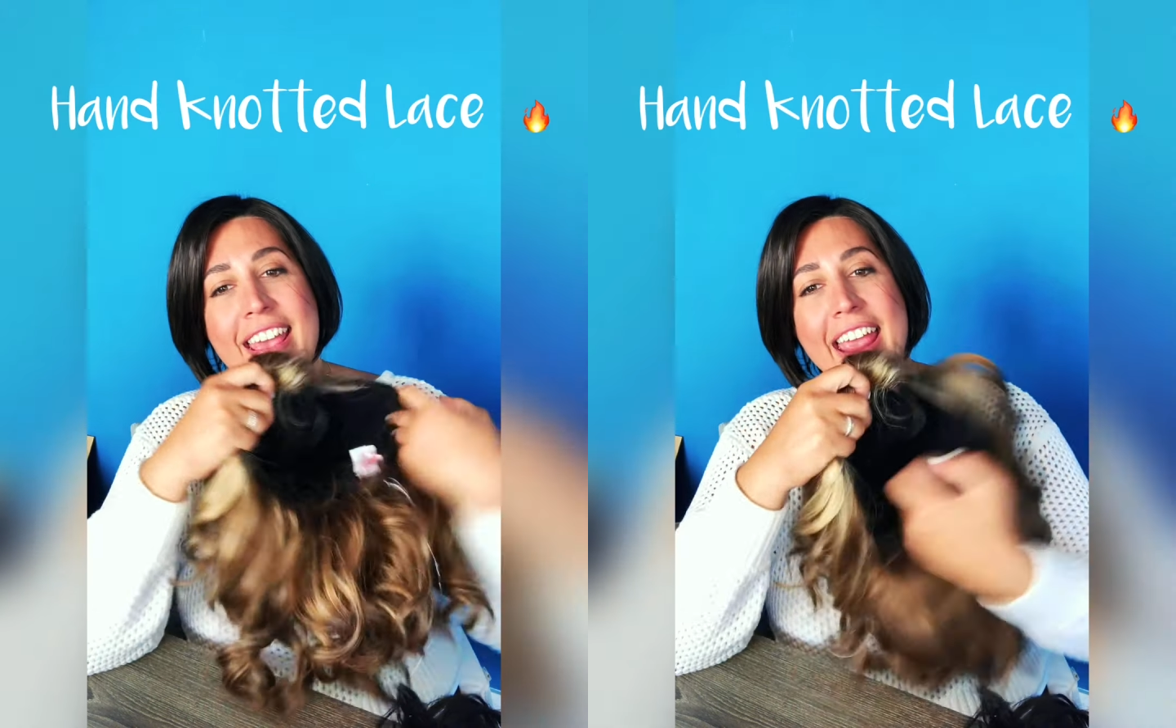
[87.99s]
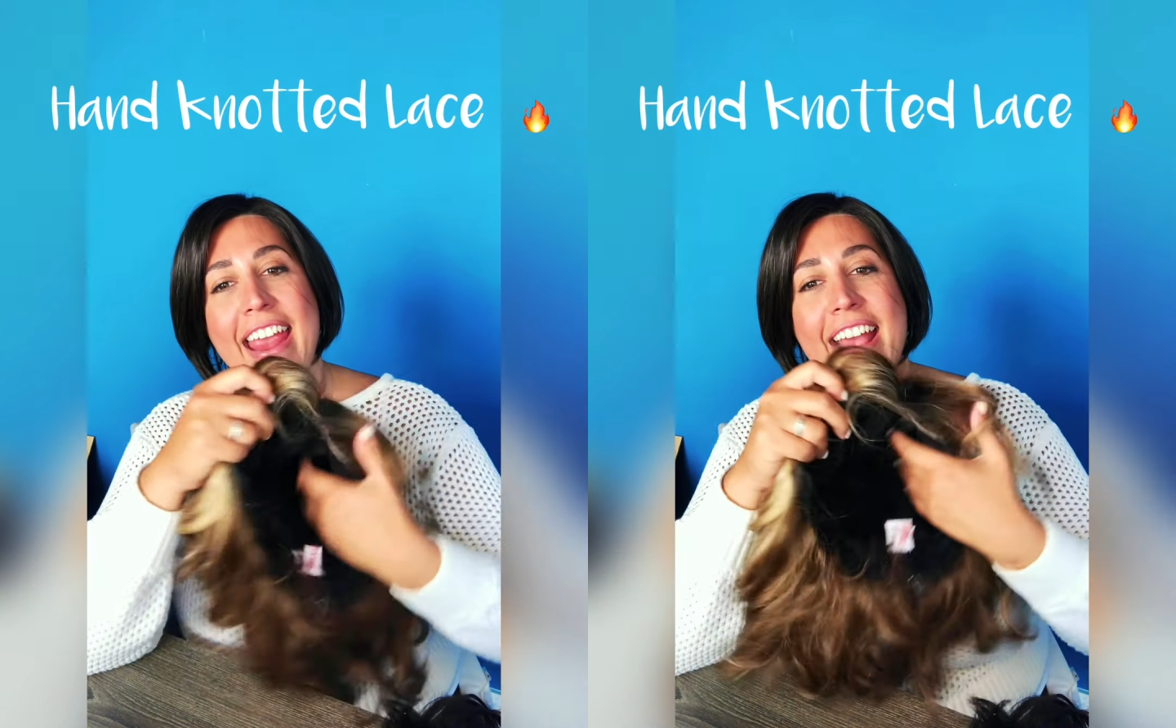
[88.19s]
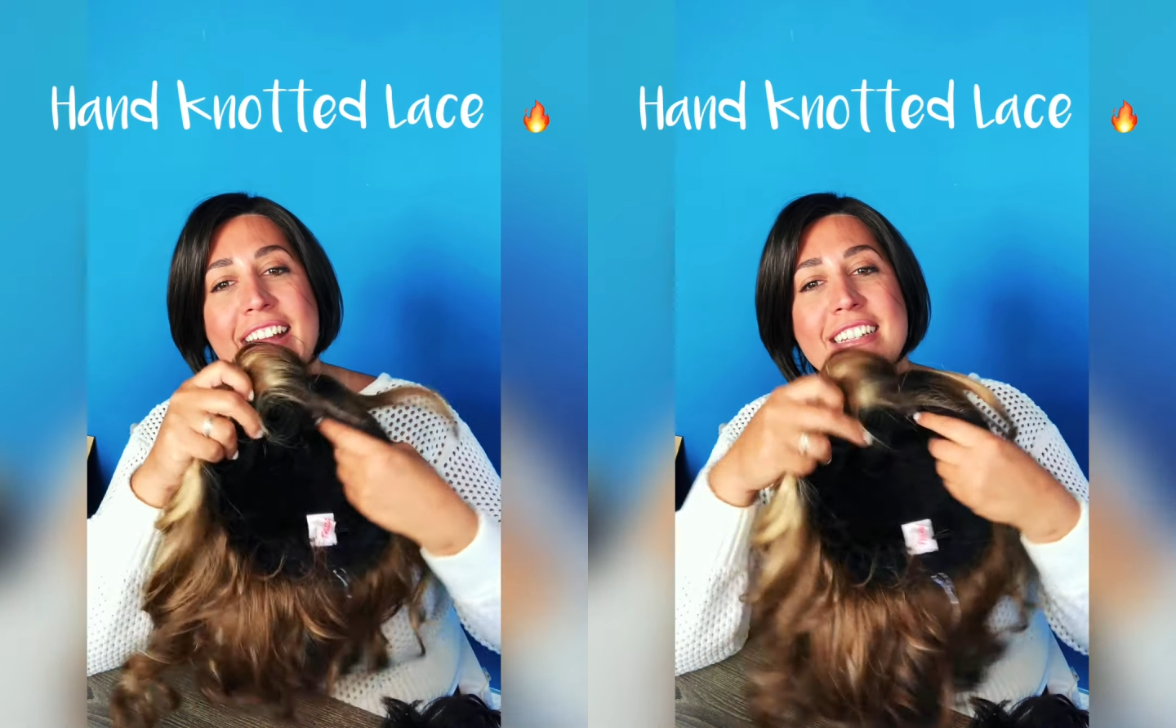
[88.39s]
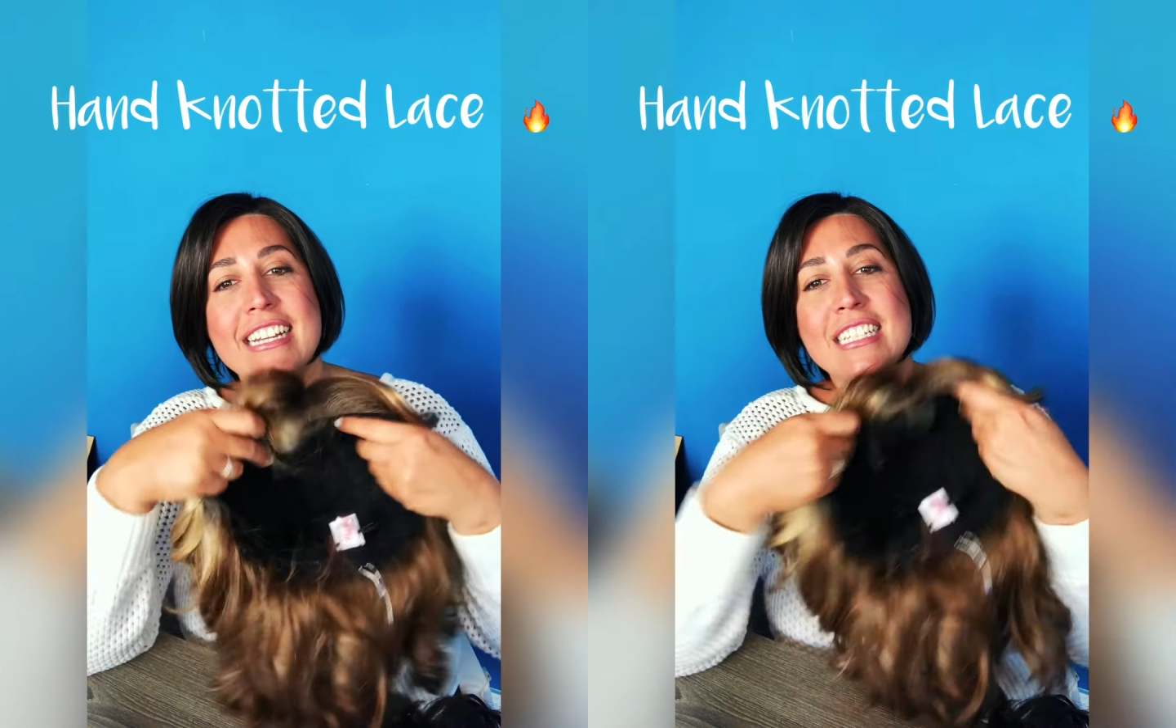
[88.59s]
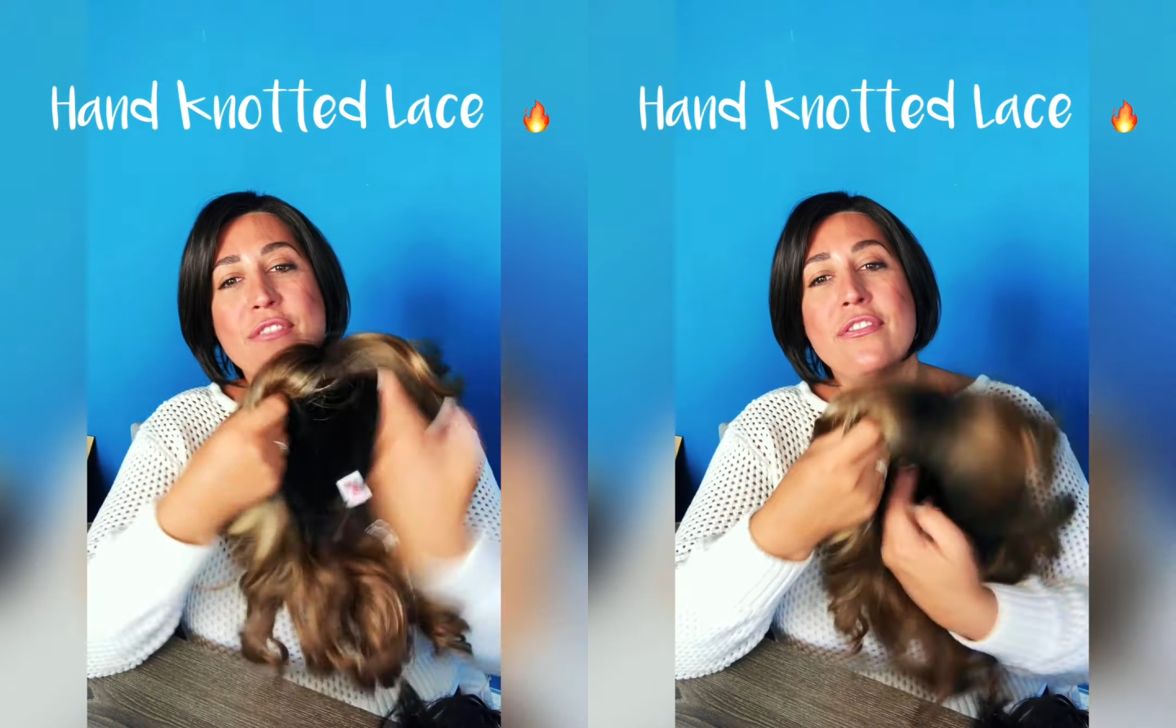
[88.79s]
And
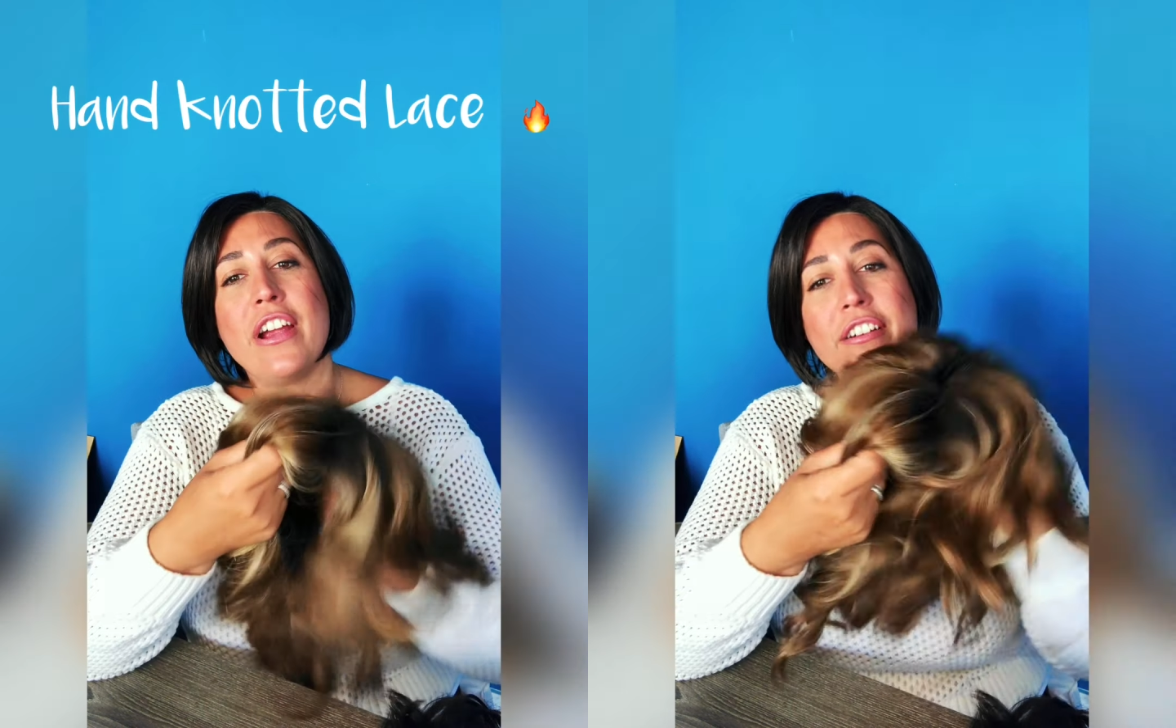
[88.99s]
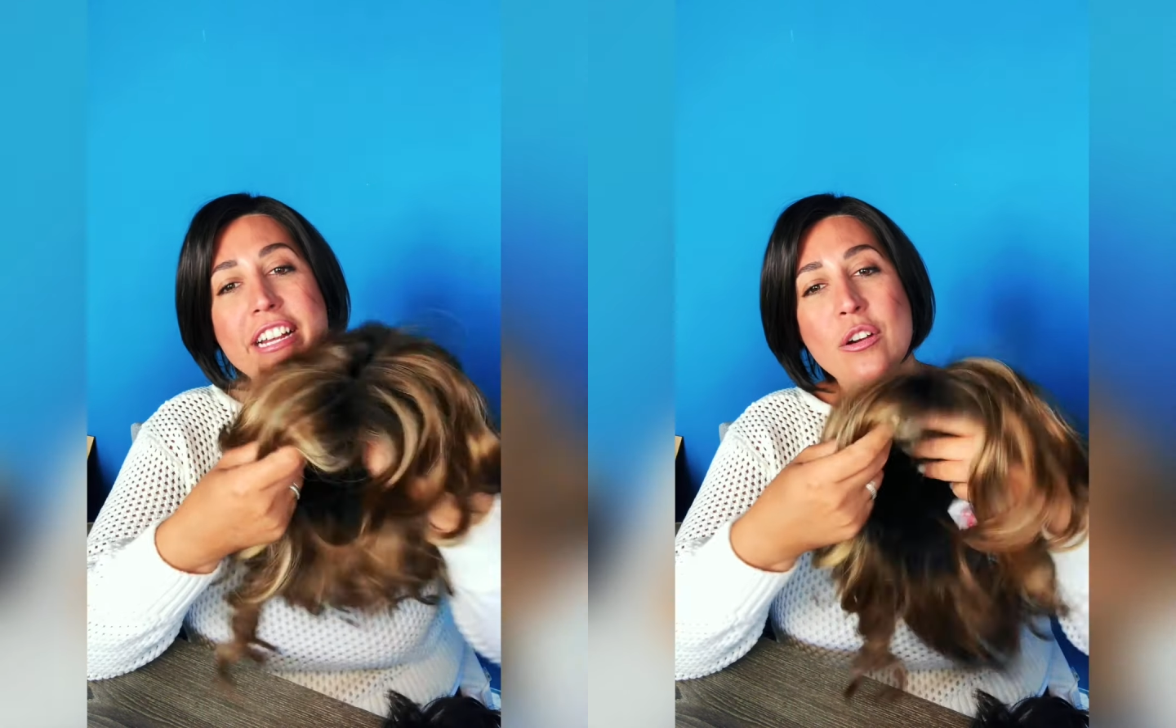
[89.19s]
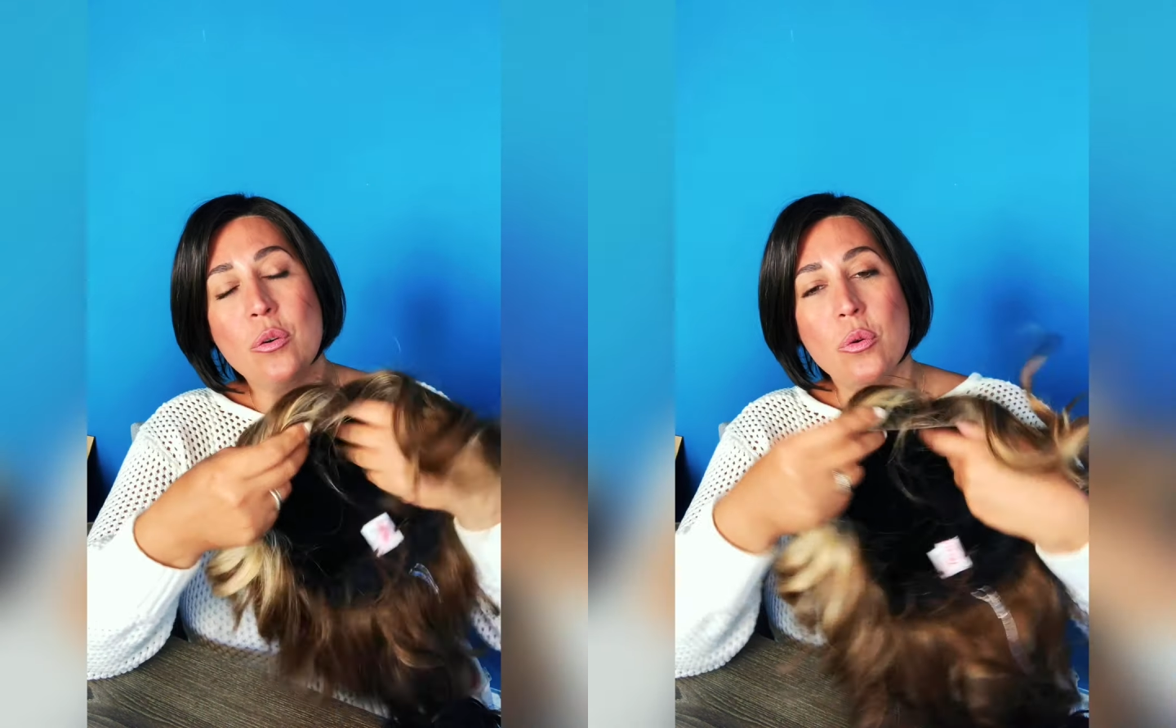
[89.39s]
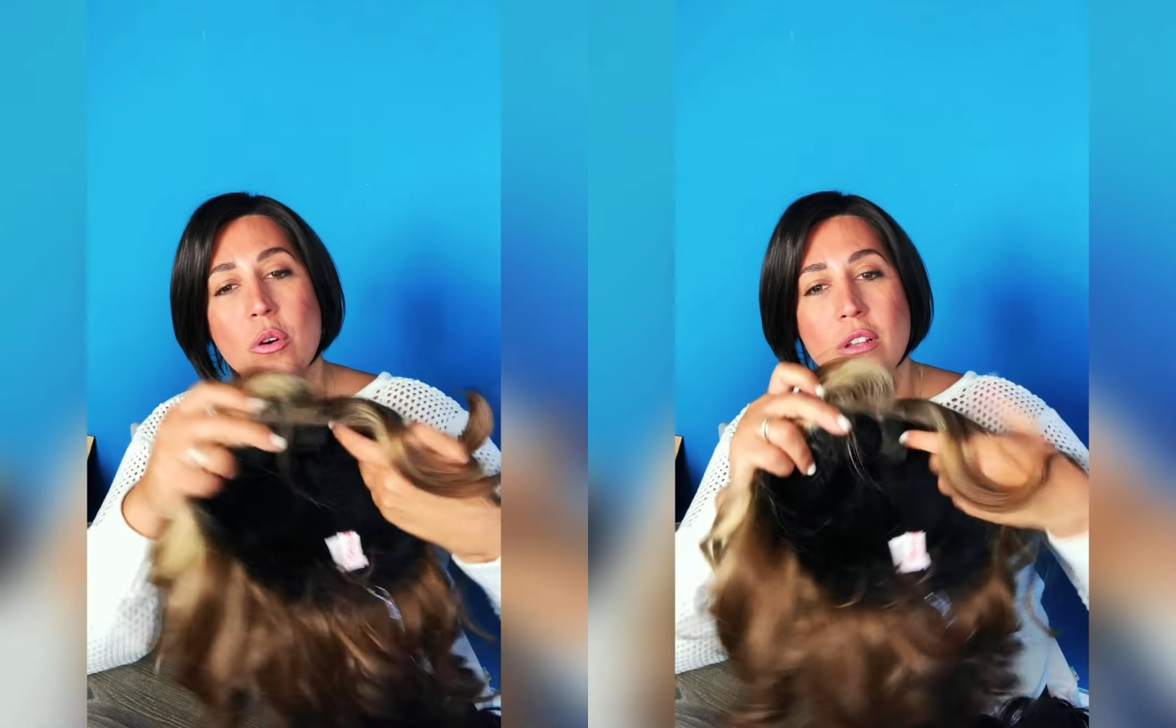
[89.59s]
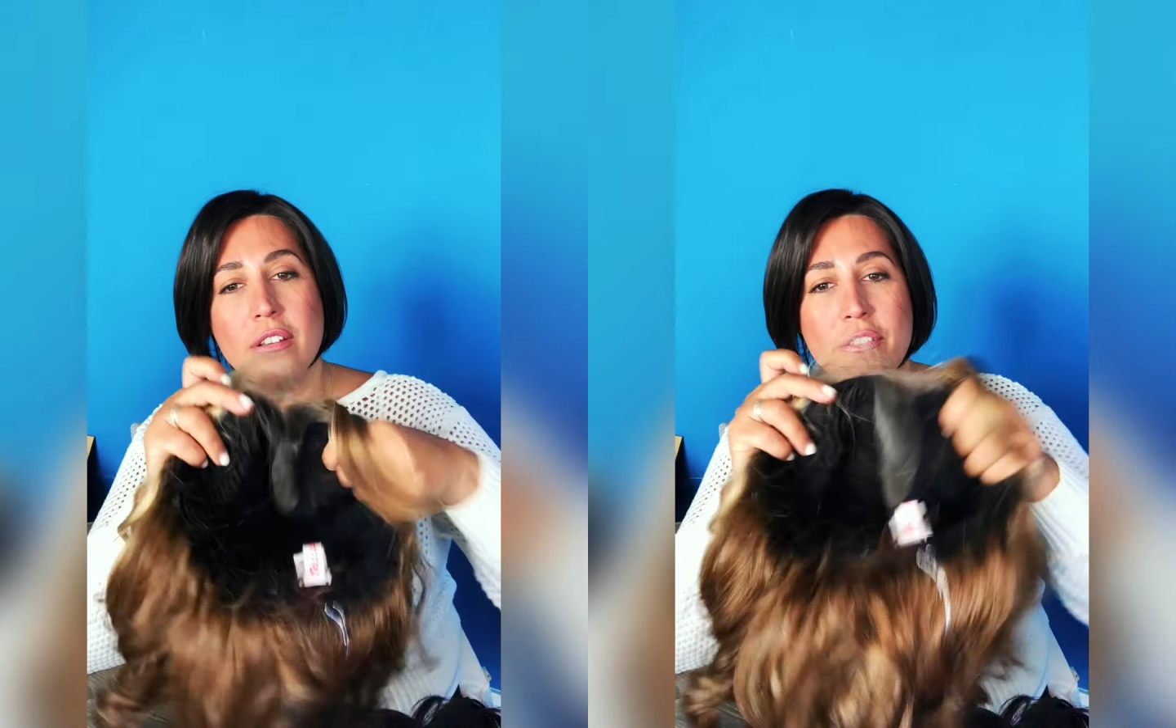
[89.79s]
it's very cool